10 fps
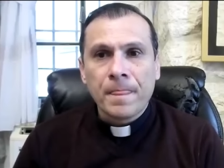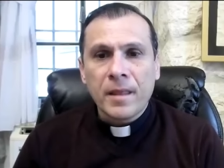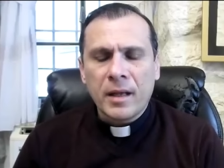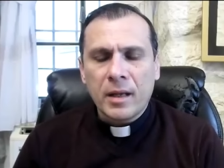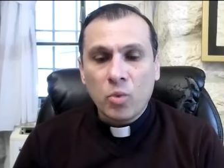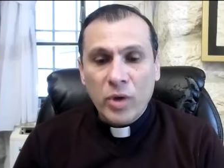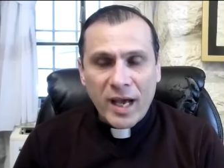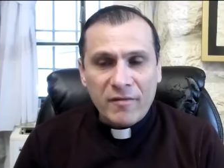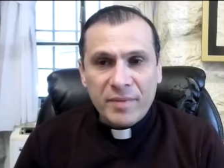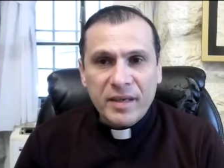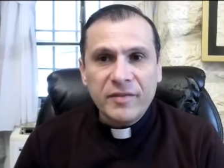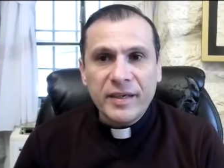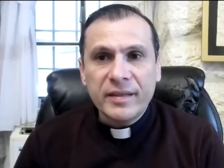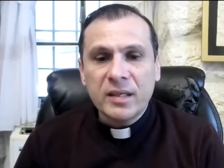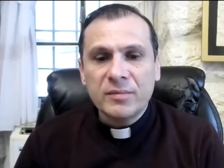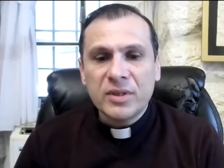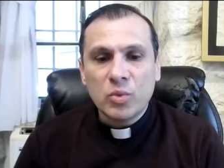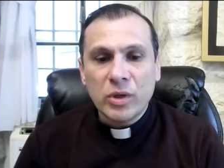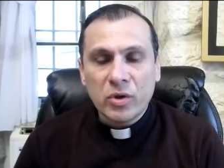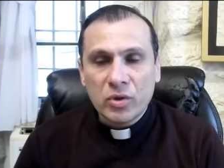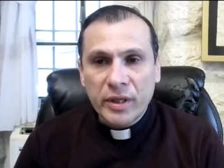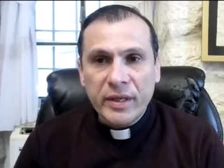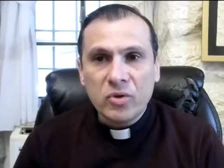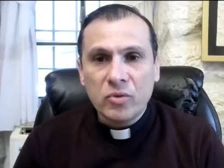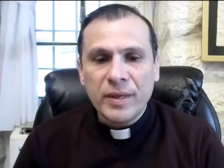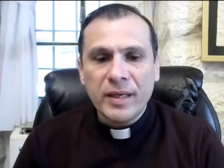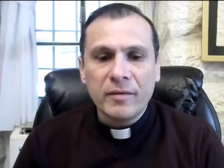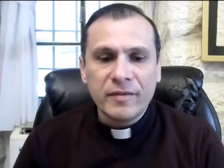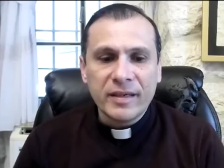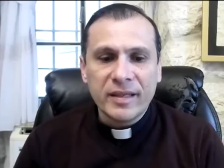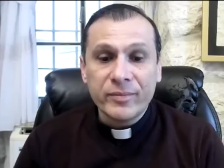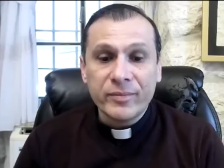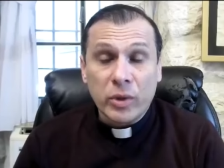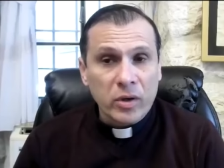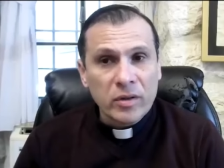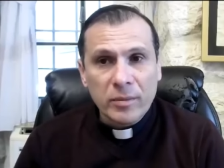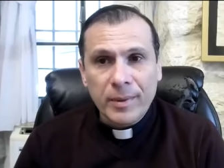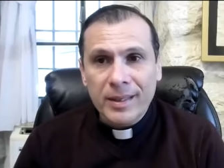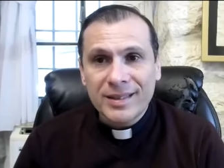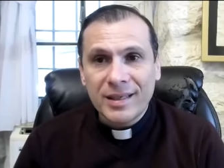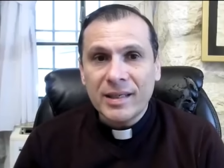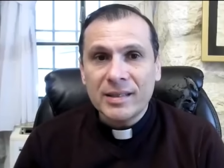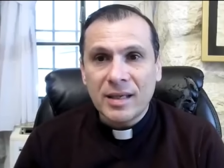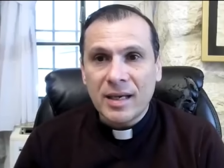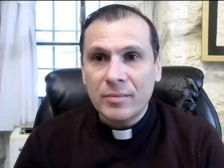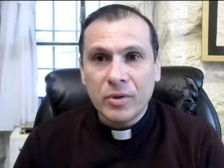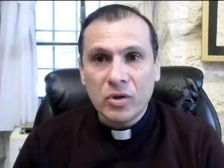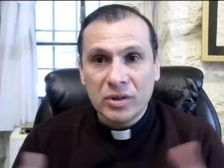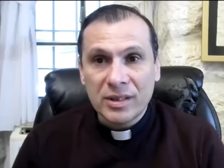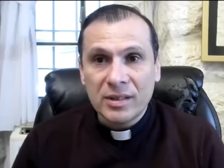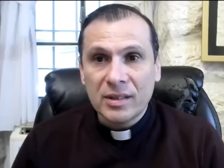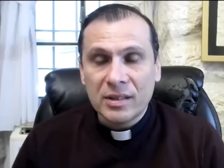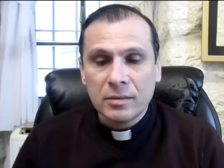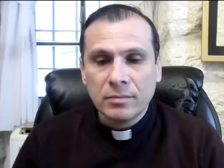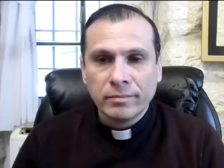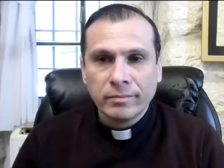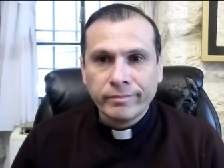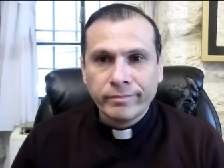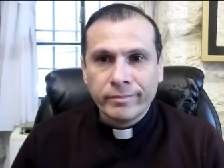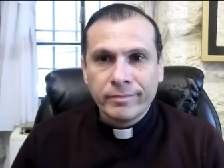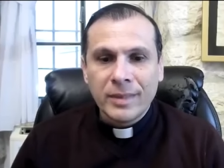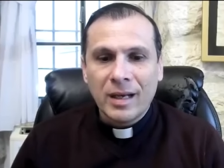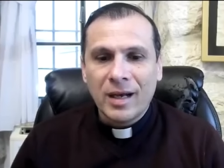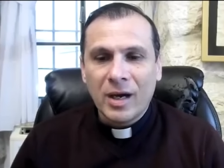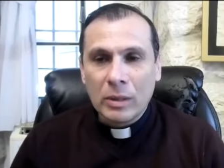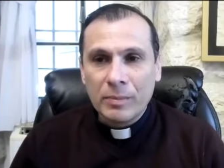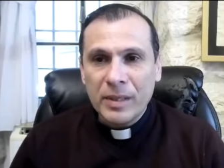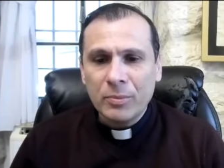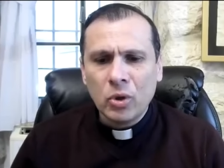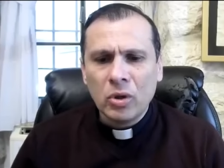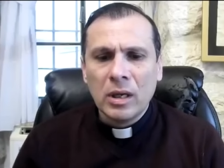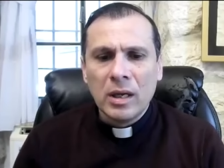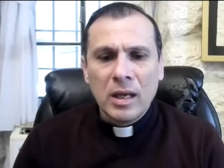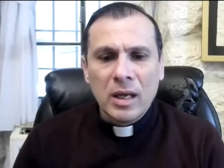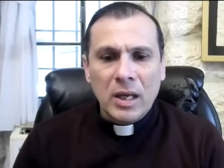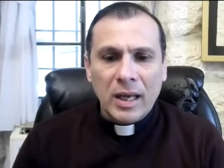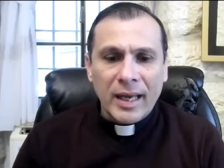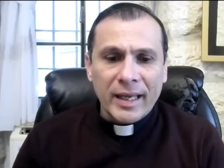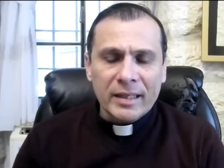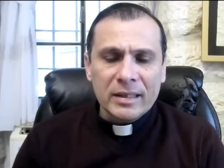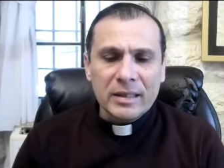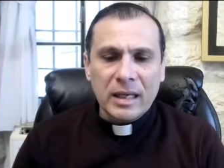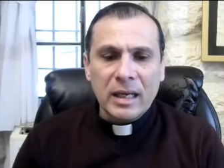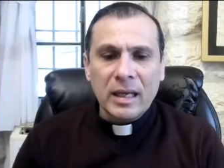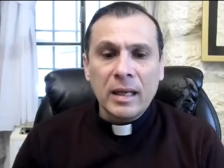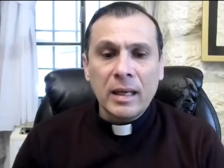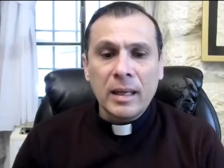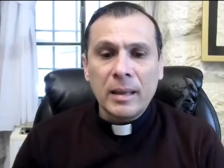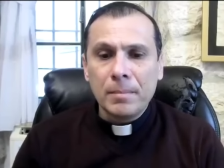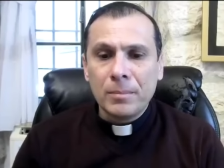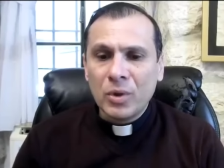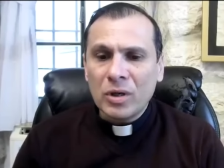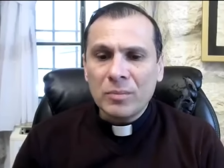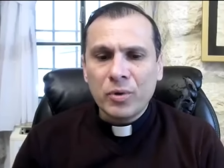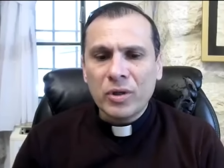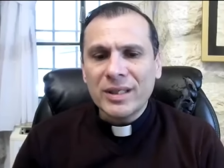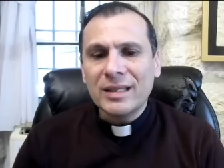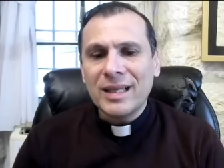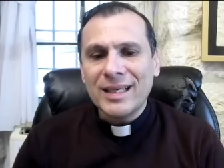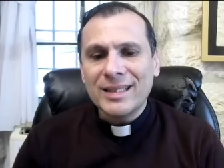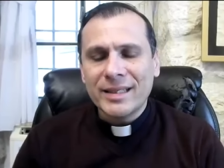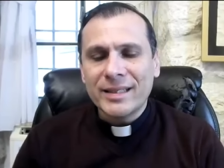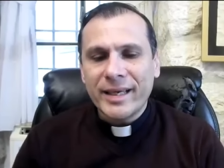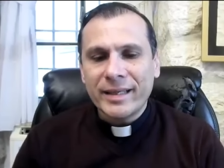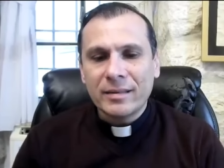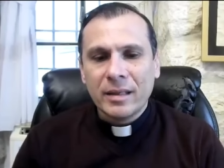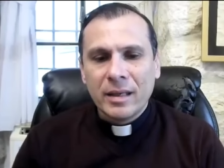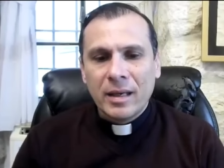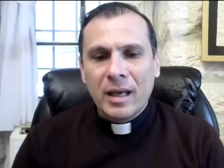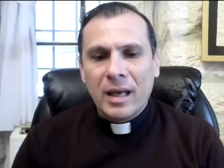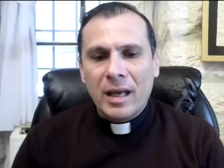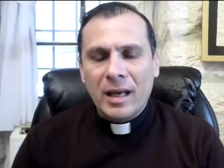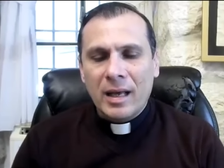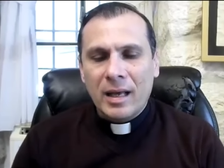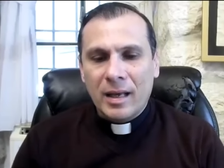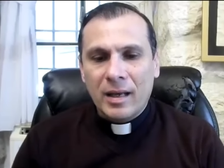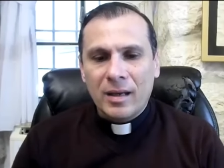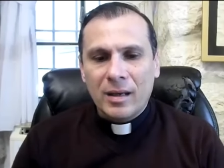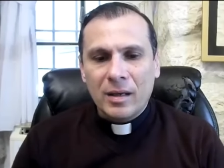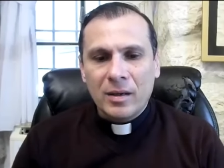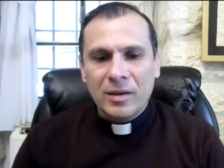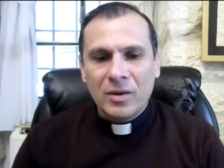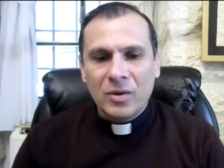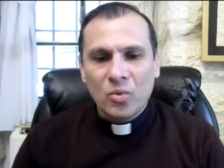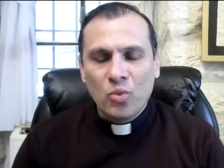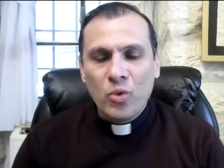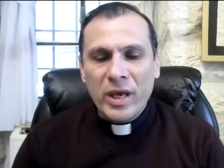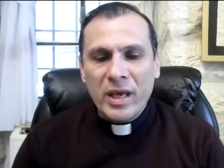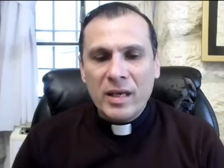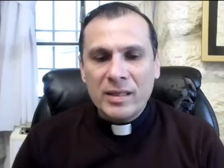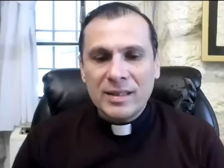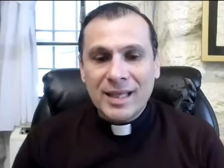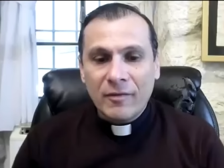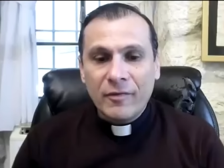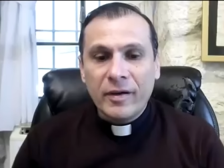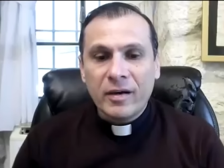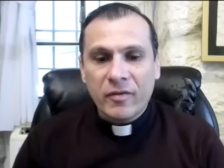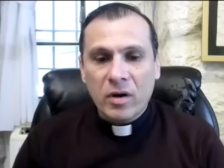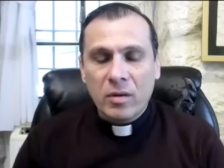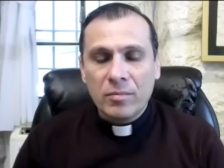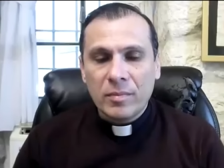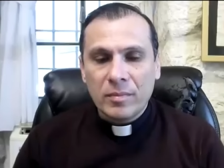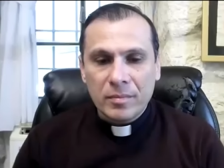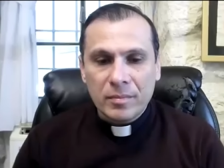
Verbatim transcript: Uh, we have been victims. We continue to be victims. We're on the Palestinian side because this is uh, our people. And uh, more importantly, as I said, uh, we suffer from